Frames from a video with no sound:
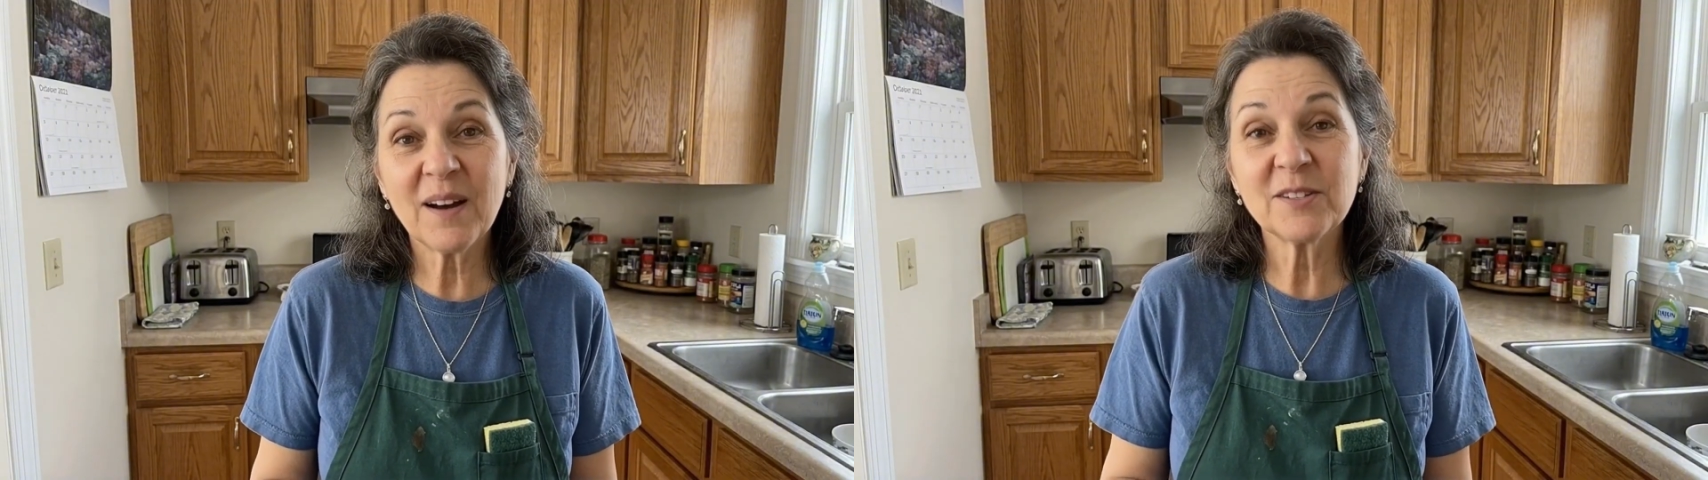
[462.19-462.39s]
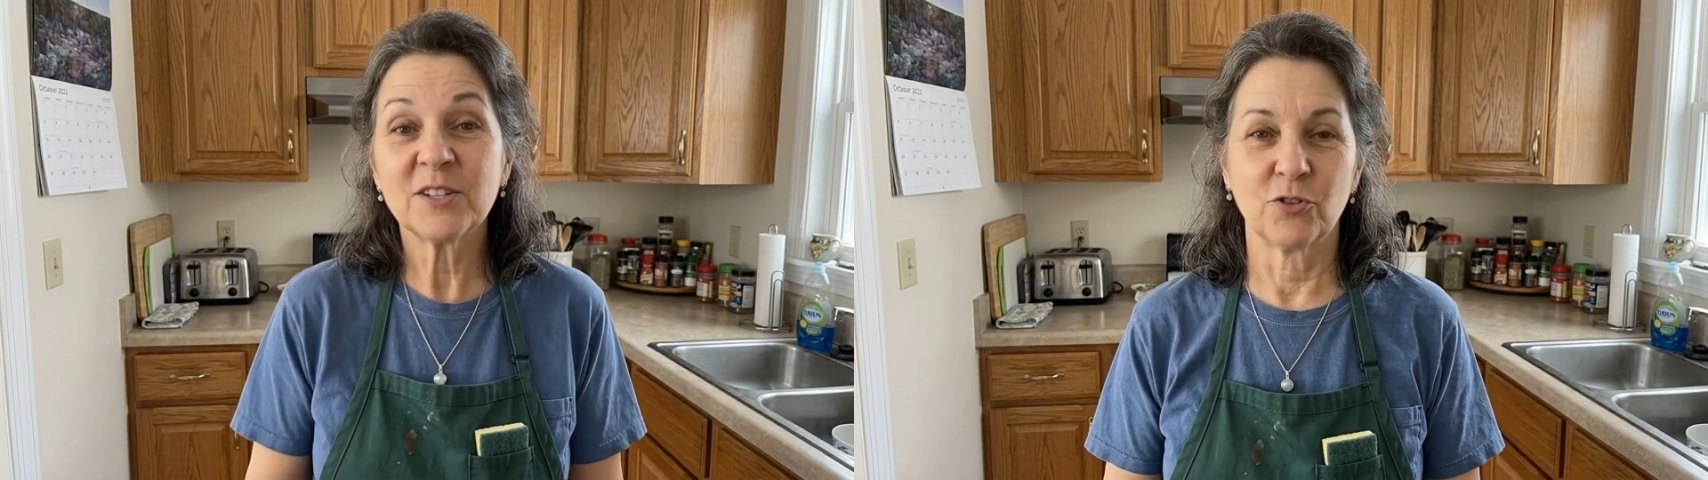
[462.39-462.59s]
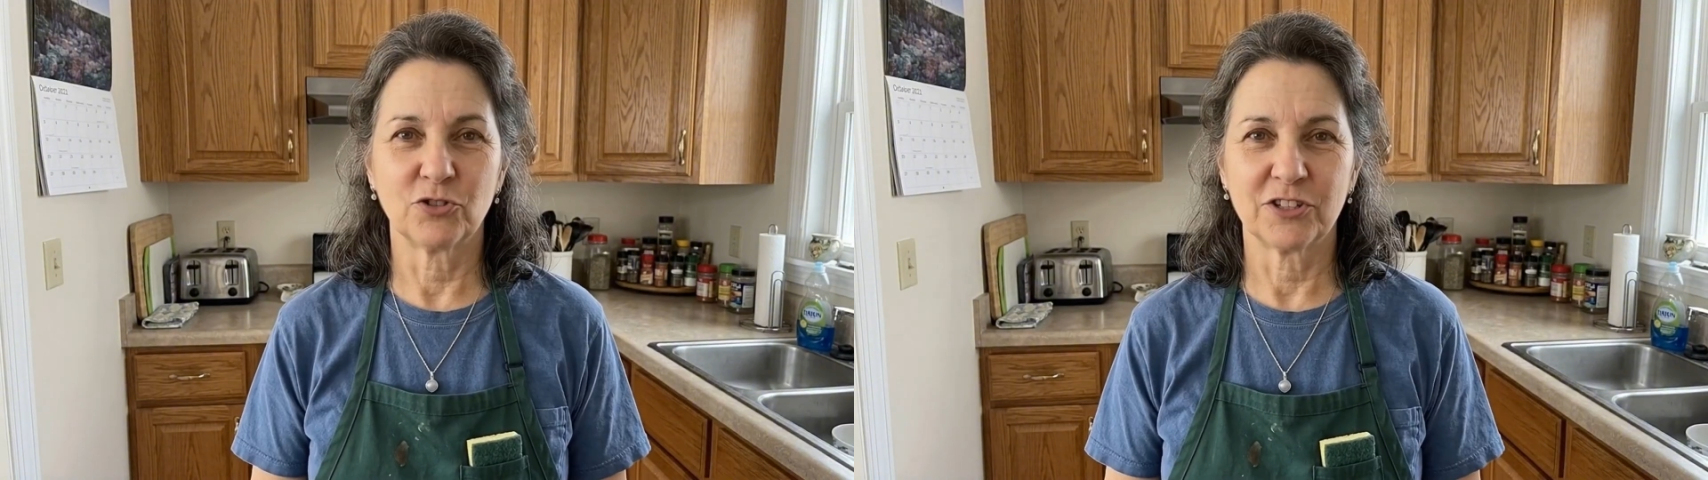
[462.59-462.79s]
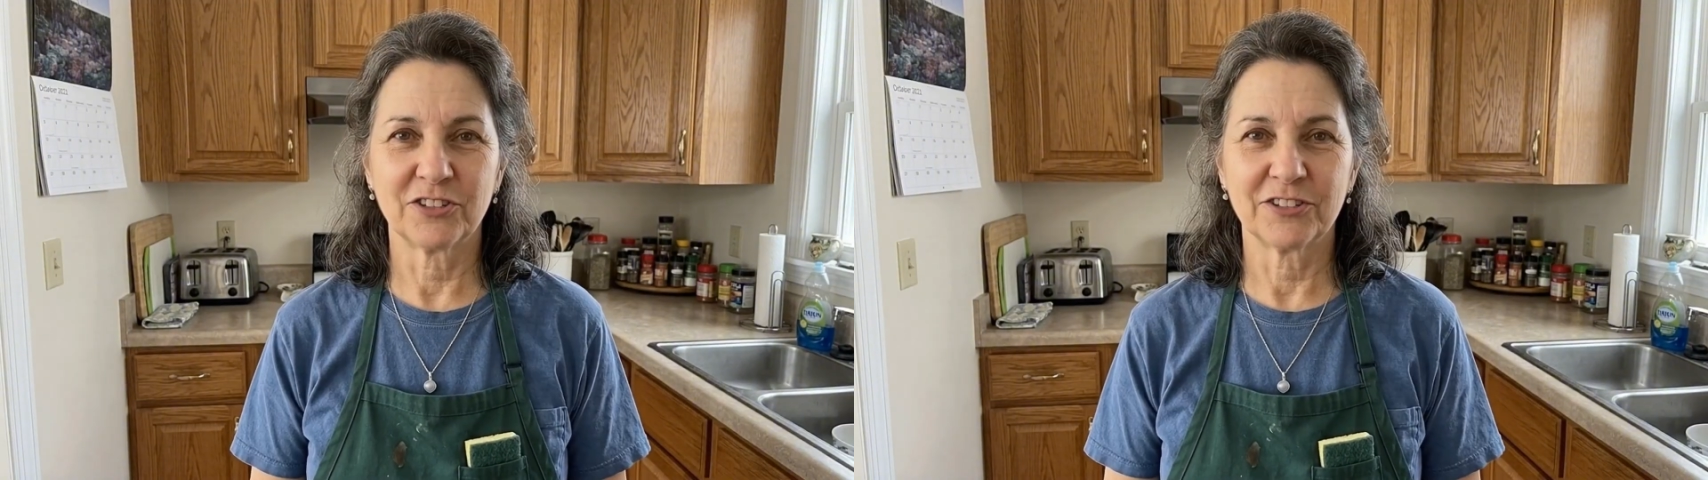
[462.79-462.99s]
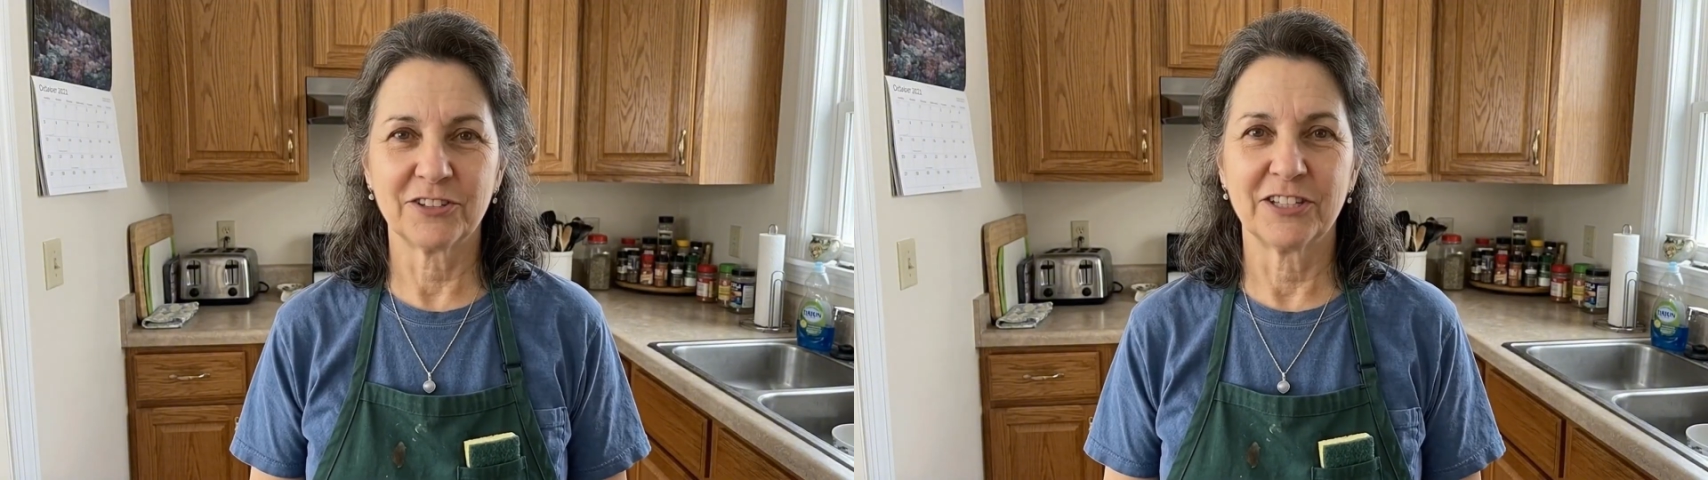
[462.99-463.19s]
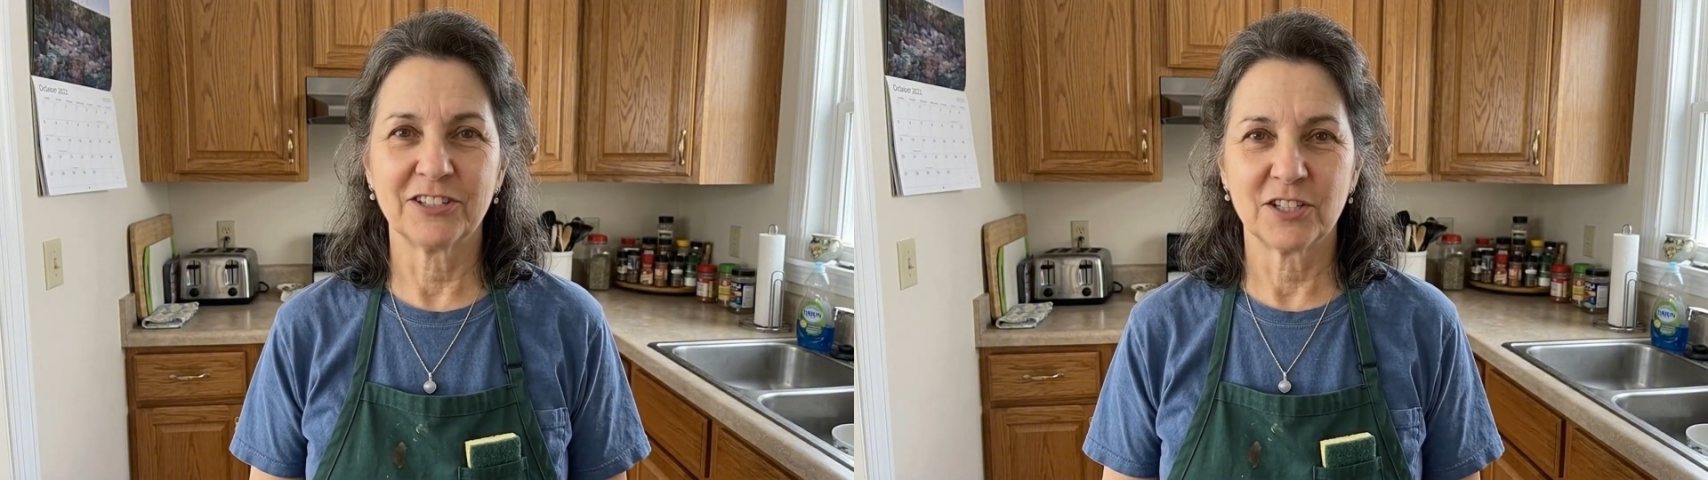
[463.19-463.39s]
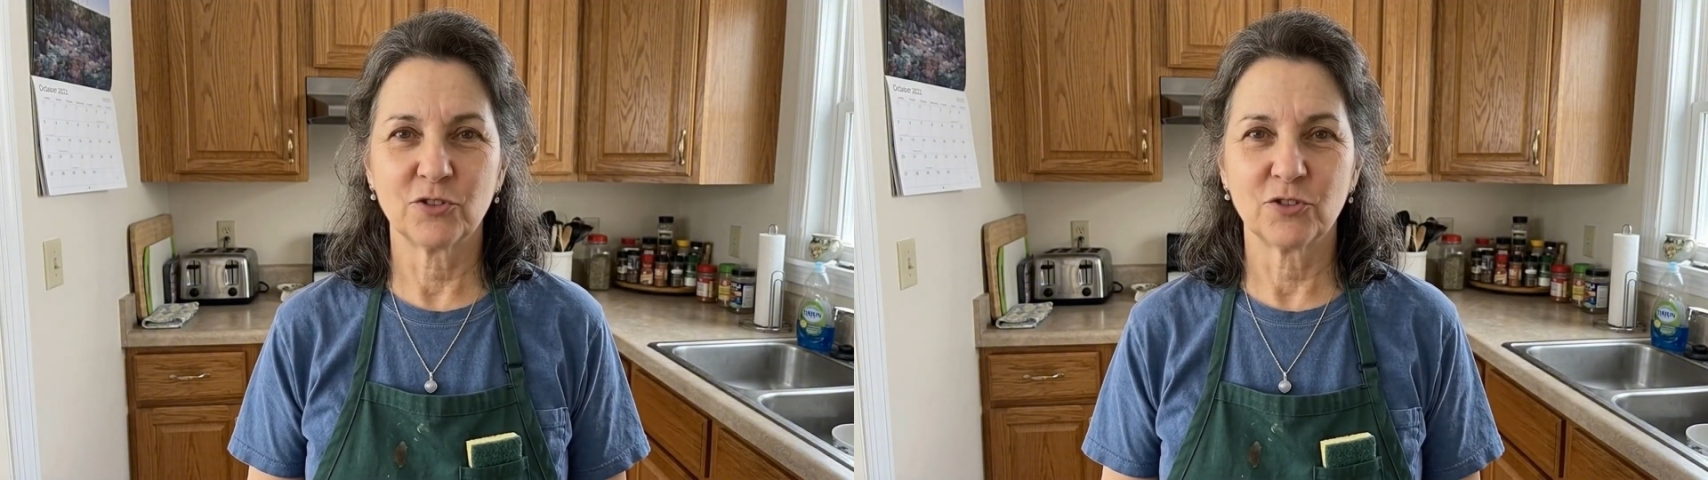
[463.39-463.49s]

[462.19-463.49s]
uses the steel